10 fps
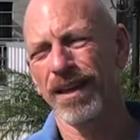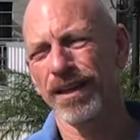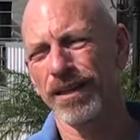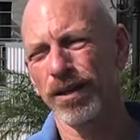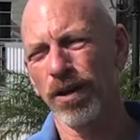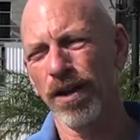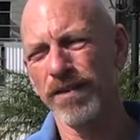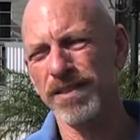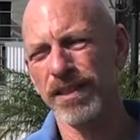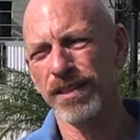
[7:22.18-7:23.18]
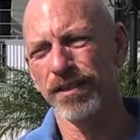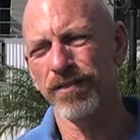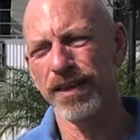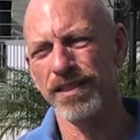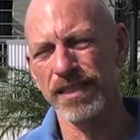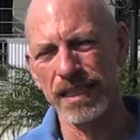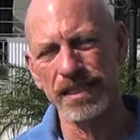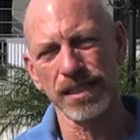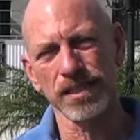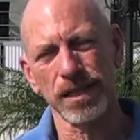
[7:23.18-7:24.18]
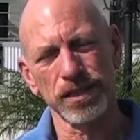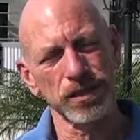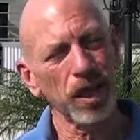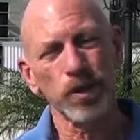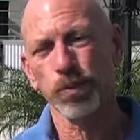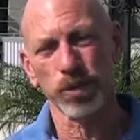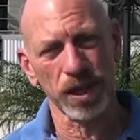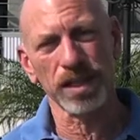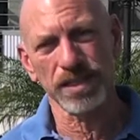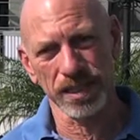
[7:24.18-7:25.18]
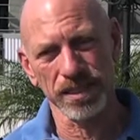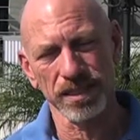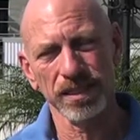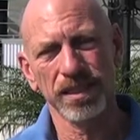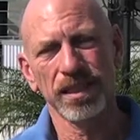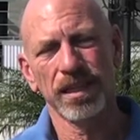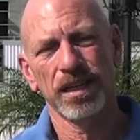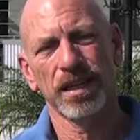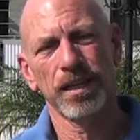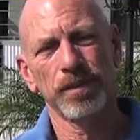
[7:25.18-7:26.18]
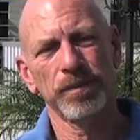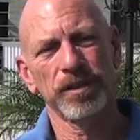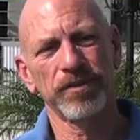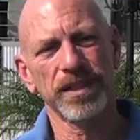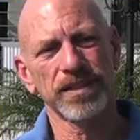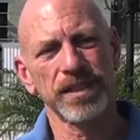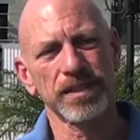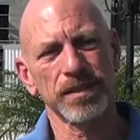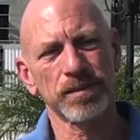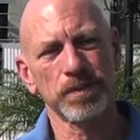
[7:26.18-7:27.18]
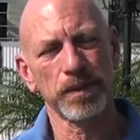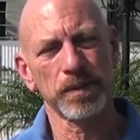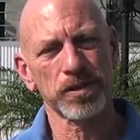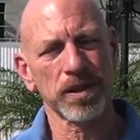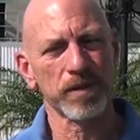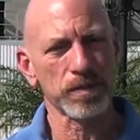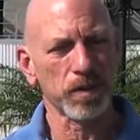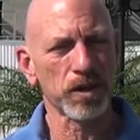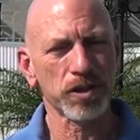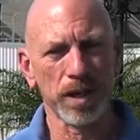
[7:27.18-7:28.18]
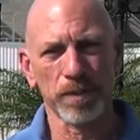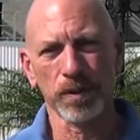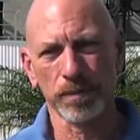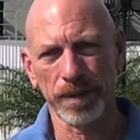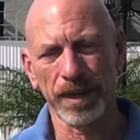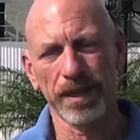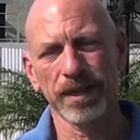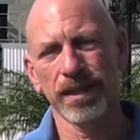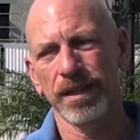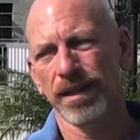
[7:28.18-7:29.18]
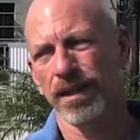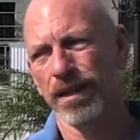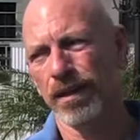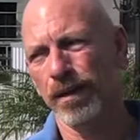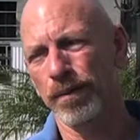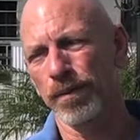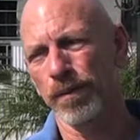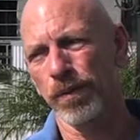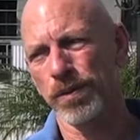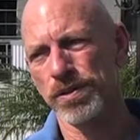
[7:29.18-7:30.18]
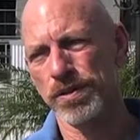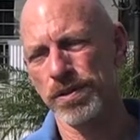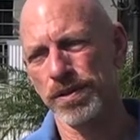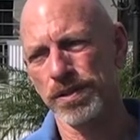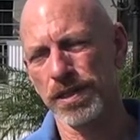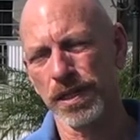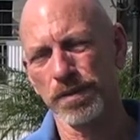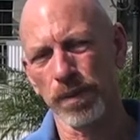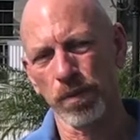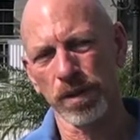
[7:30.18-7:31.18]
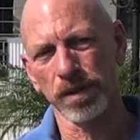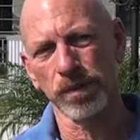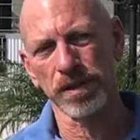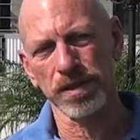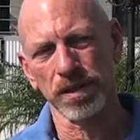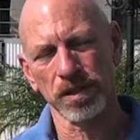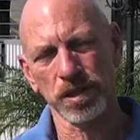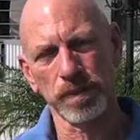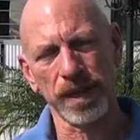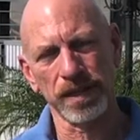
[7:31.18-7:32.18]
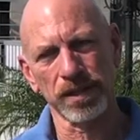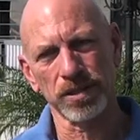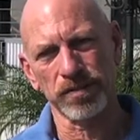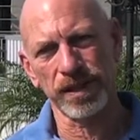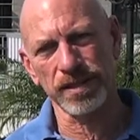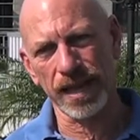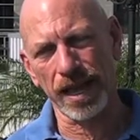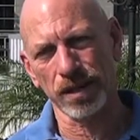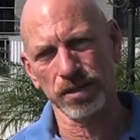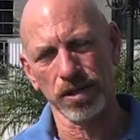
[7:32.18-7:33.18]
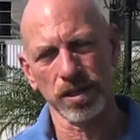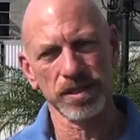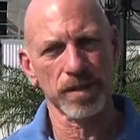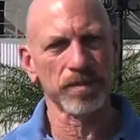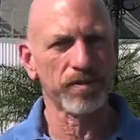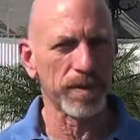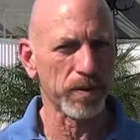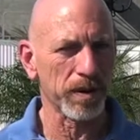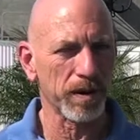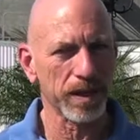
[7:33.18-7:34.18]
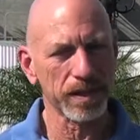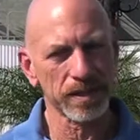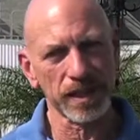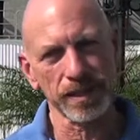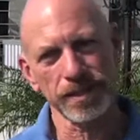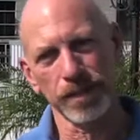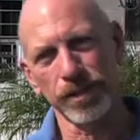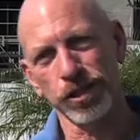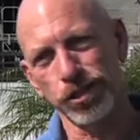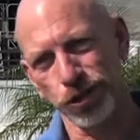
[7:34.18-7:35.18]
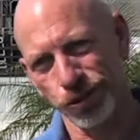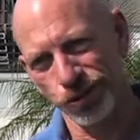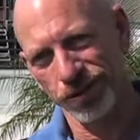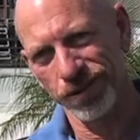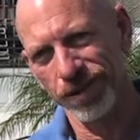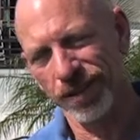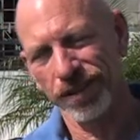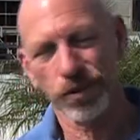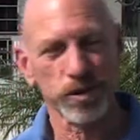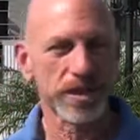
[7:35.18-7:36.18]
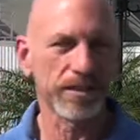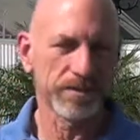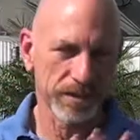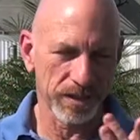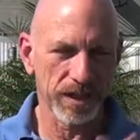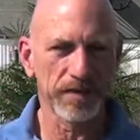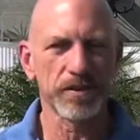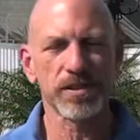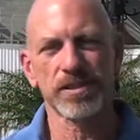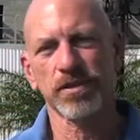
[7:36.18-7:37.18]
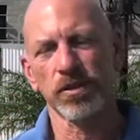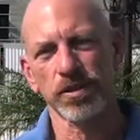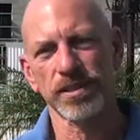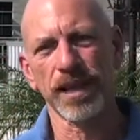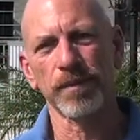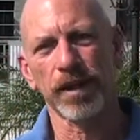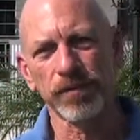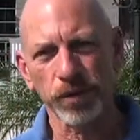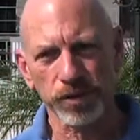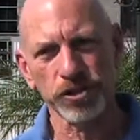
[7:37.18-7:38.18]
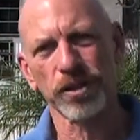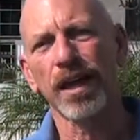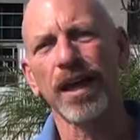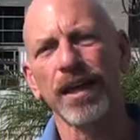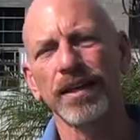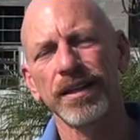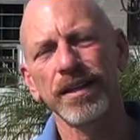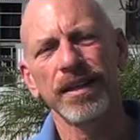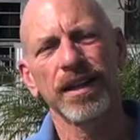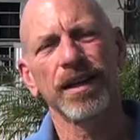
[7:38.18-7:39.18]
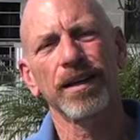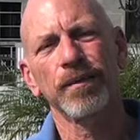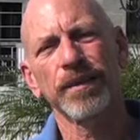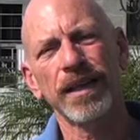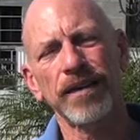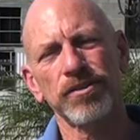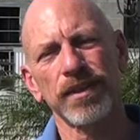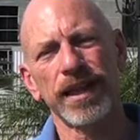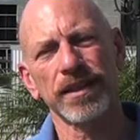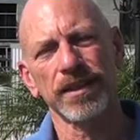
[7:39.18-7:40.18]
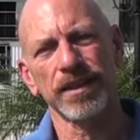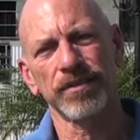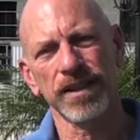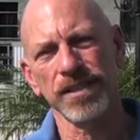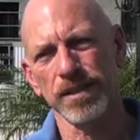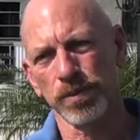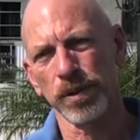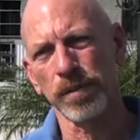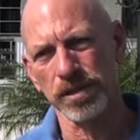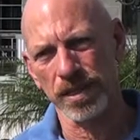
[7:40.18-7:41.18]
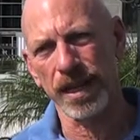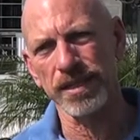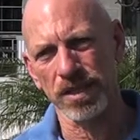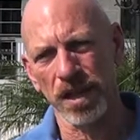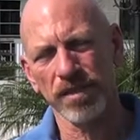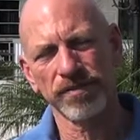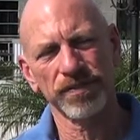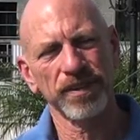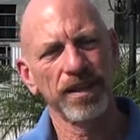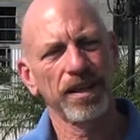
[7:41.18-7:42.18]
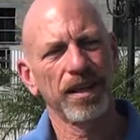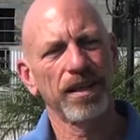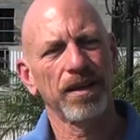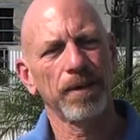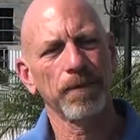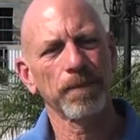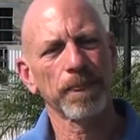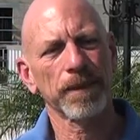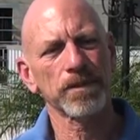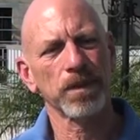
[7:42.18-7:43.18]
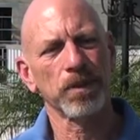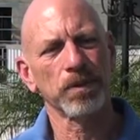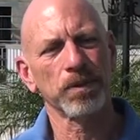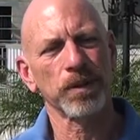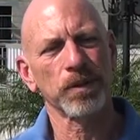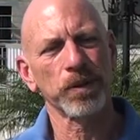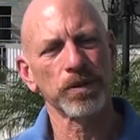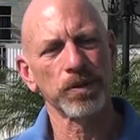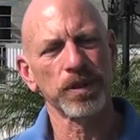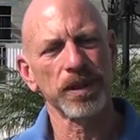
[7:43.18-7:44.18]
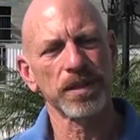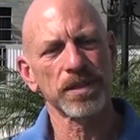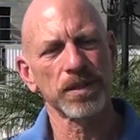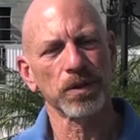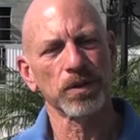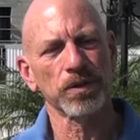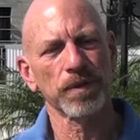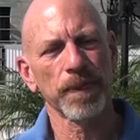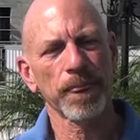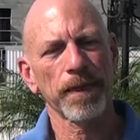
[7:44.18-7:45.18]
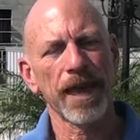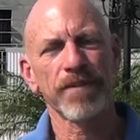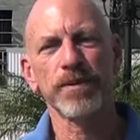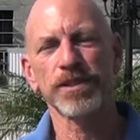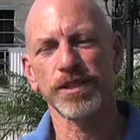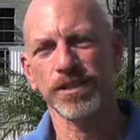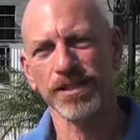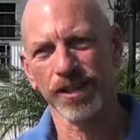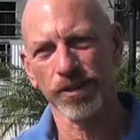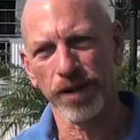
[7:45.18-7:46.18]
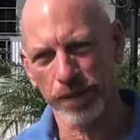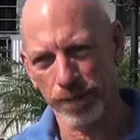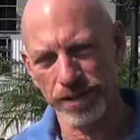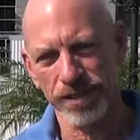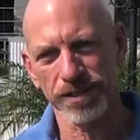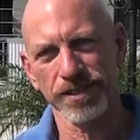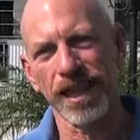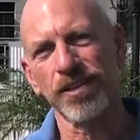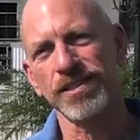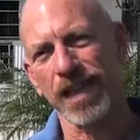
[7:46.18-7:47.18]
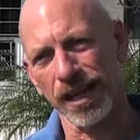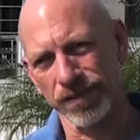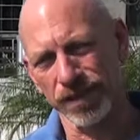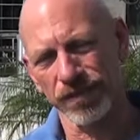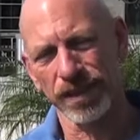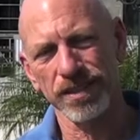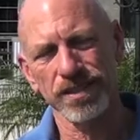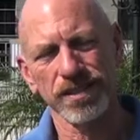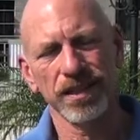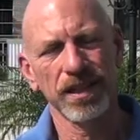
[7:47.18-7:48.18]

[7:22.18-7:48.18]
You know, obviously the event season is not a real long season. The event season pretty much covers March, April, and May. The city's been working with us on expanding those events out, starting some in February, extending some into June. Of course, then you have your good old standby of 4th of July. And then after that, the event season pretty much dies off. So, you know, we do need to still have business and create business outside of the events.